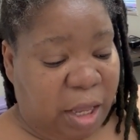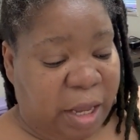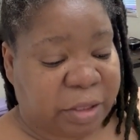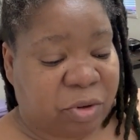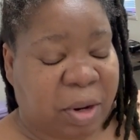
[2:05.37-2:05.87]

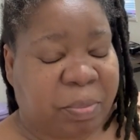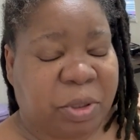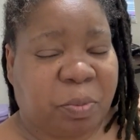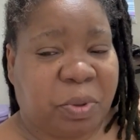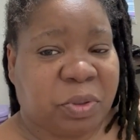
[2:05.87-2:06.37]
know I put
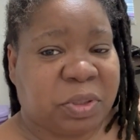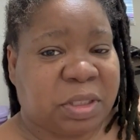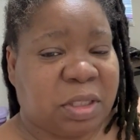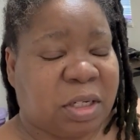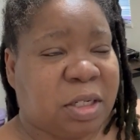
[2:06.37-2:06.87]
a post,
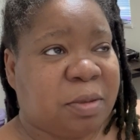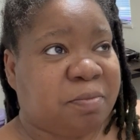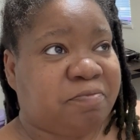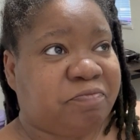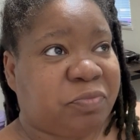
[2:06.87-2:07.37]
a
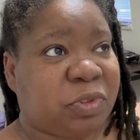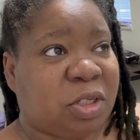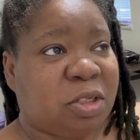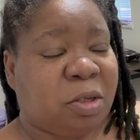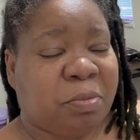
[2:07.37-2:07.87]

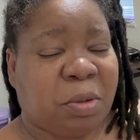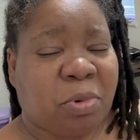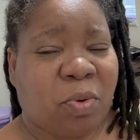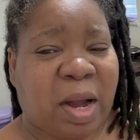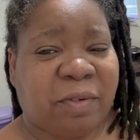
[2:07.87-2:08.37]
little
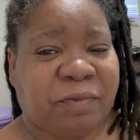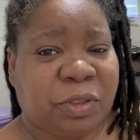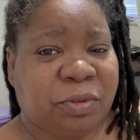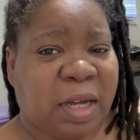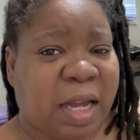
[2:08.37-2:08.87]
memo out for
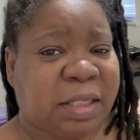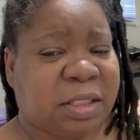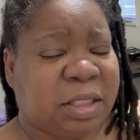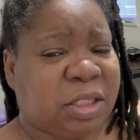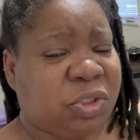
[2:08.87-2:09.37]
you guys
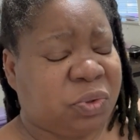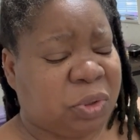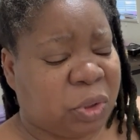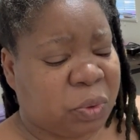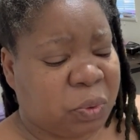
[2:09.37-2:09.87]
to let you
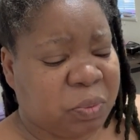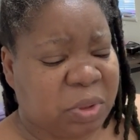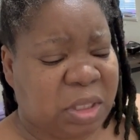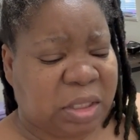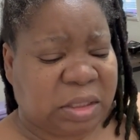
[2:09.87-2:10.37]
know
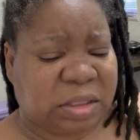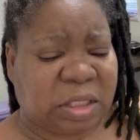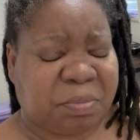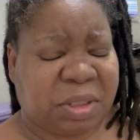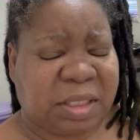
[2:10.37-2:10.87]

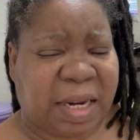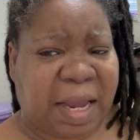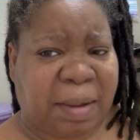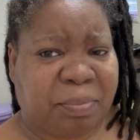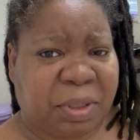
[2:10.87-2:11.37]
something
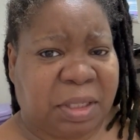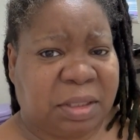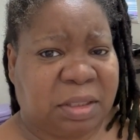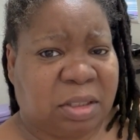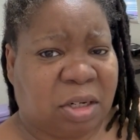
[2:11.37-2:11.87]

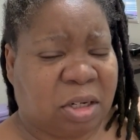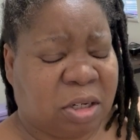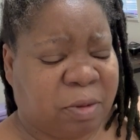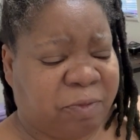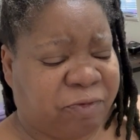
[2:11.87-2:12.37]
happened
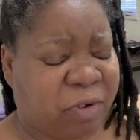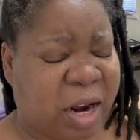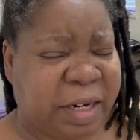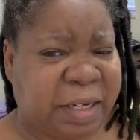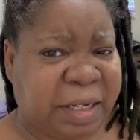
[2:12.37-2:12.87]

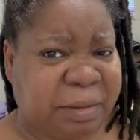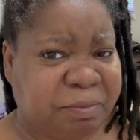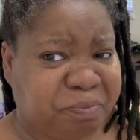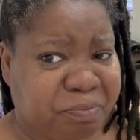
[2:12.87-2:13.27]
Friday.